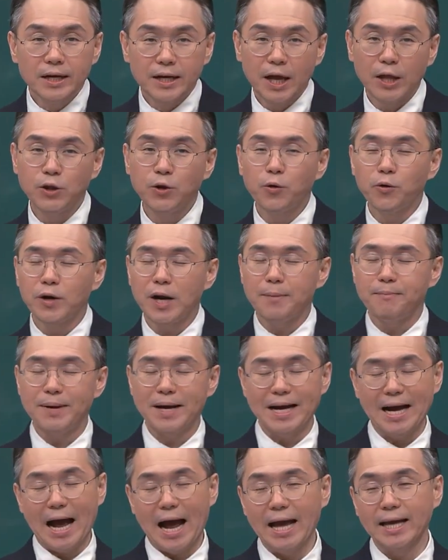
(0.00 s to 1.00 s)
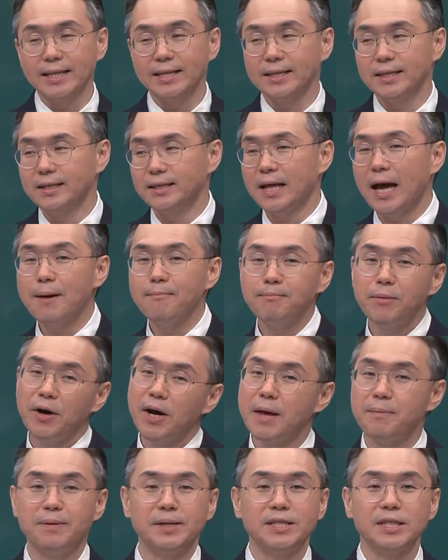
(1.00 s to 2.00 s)
Radiopaque
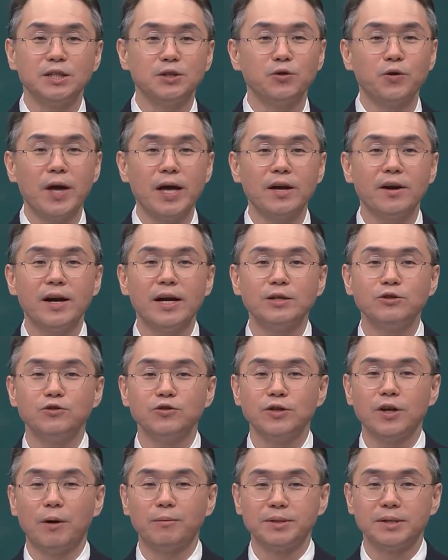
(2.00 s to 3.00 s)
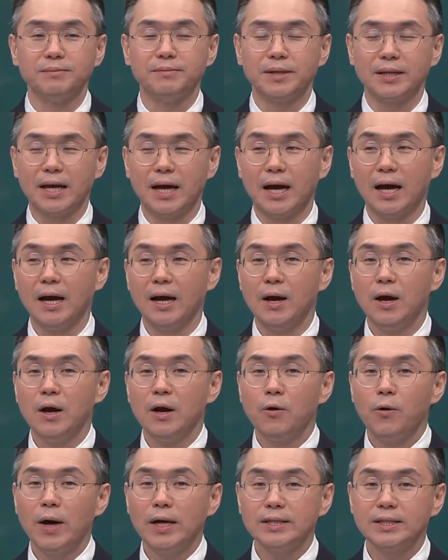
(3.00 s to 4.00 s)
guide cannot be
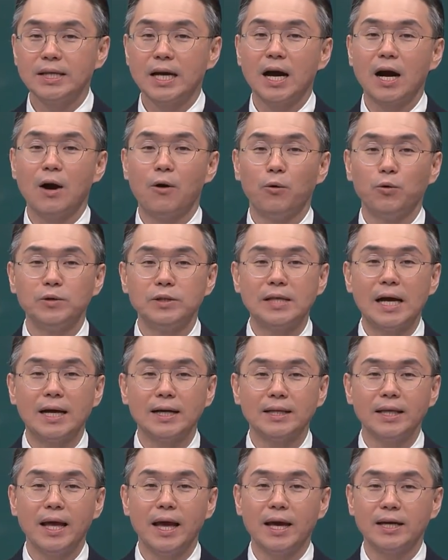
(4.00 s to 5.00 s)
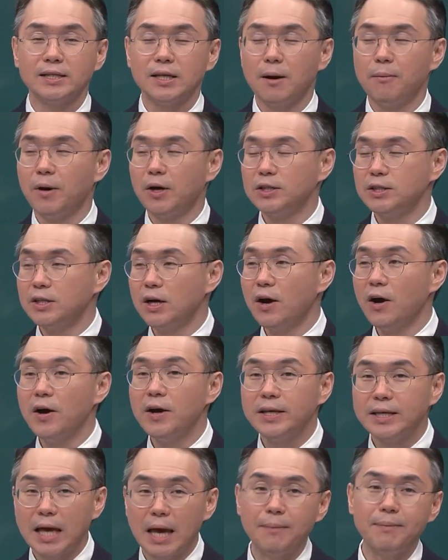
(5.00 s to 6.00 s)
addressed in one visit.
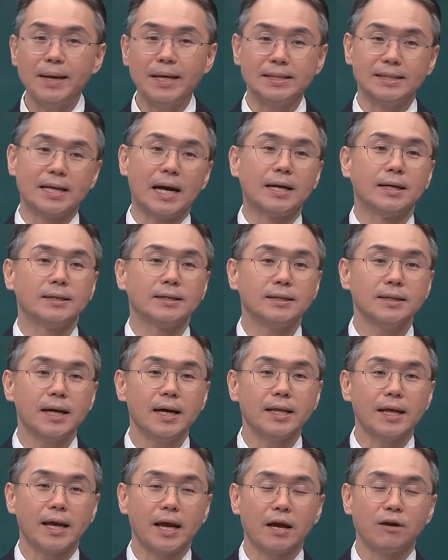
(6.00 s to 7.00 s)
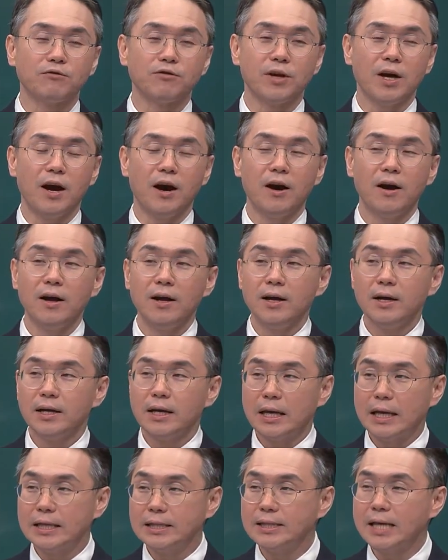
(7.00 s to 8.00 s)
Preliminary impression needs to be taken
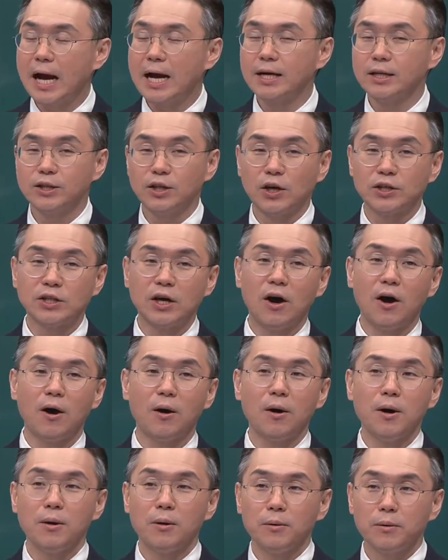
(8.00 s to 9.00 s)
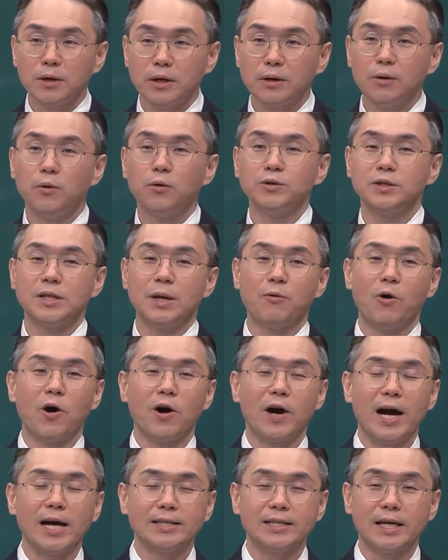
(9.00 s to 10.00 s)
with the patient in the dental
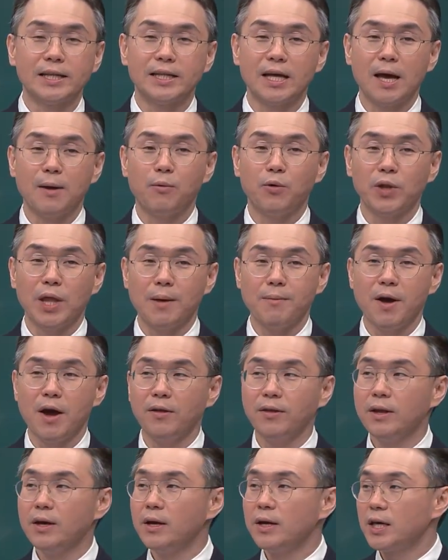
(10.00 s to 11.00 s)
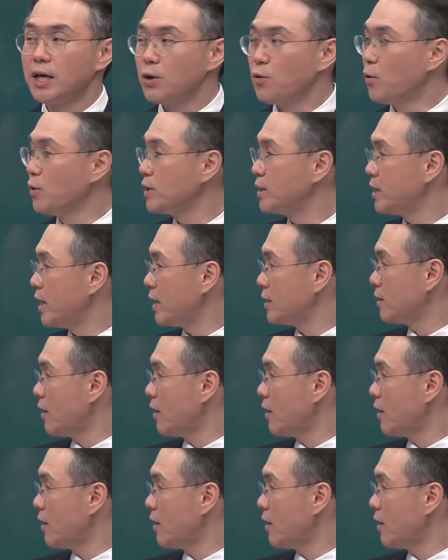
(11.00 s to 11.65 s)
clinic, and once you send the impression